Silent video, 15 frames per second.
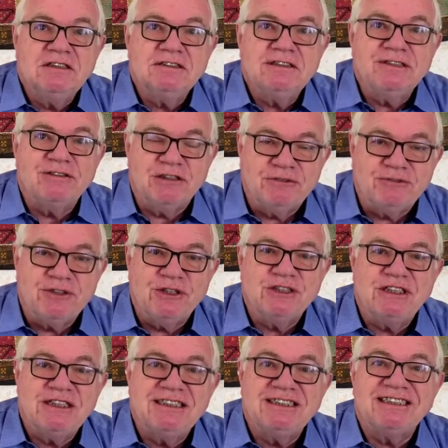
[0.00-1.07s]
They're referring
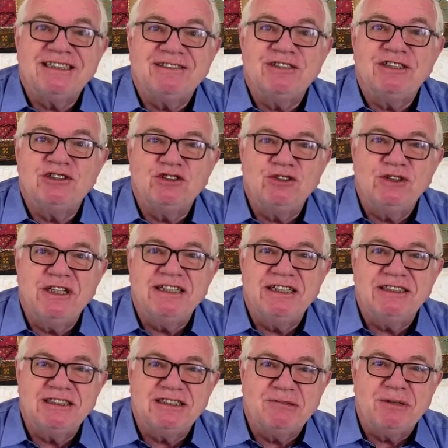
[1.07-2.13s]
to this area as Judea
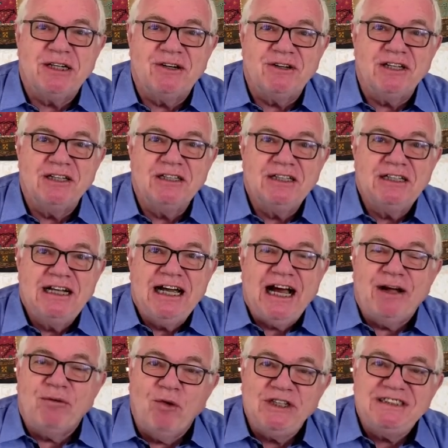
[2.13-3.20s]
and Samaria.
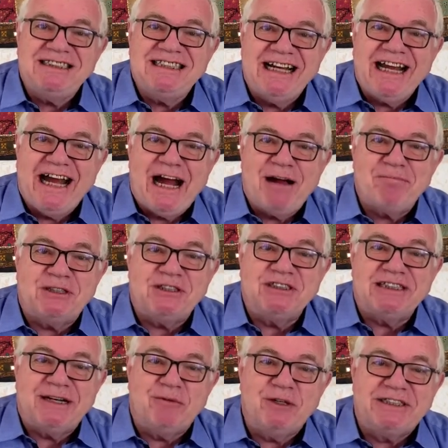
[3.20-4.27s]
And once that happens,
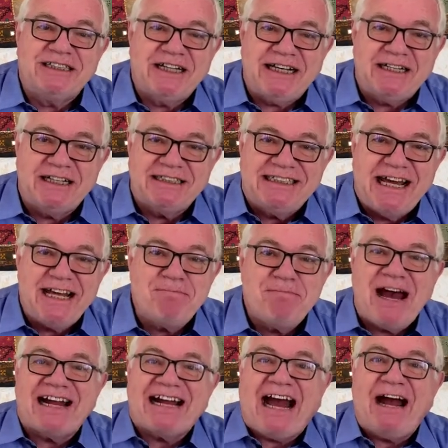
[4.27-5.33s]
and we take
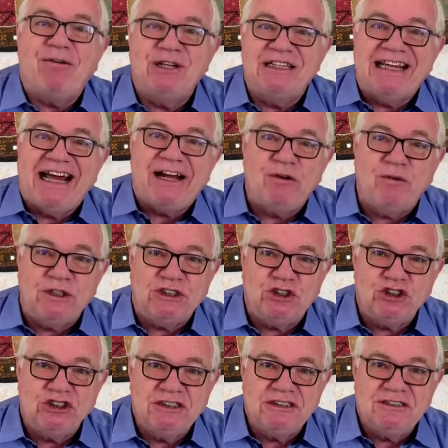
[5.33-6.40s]
back our
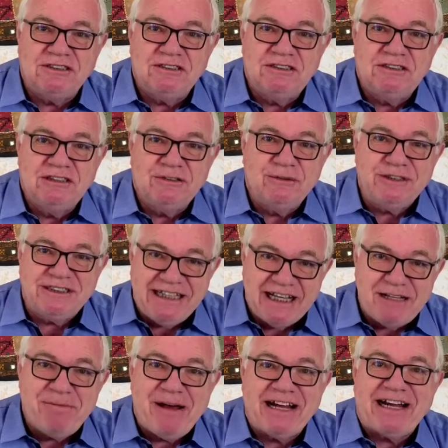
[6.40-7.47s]
language, we
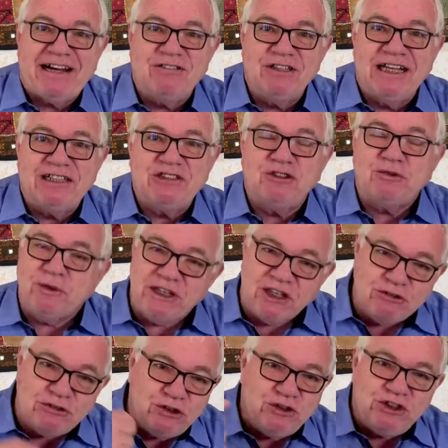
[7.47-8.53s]

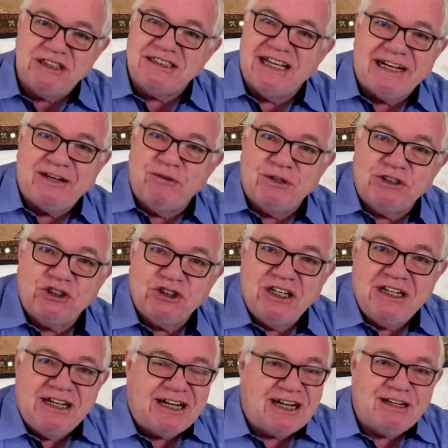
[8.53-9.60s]
don't use the language
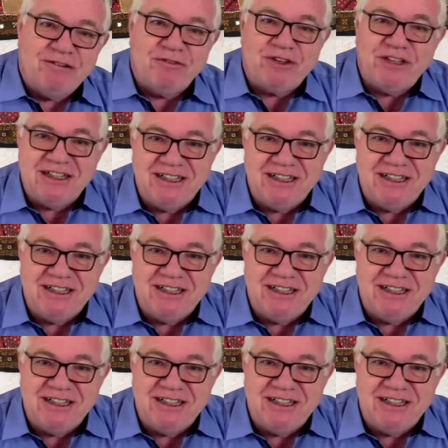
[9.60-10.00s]
of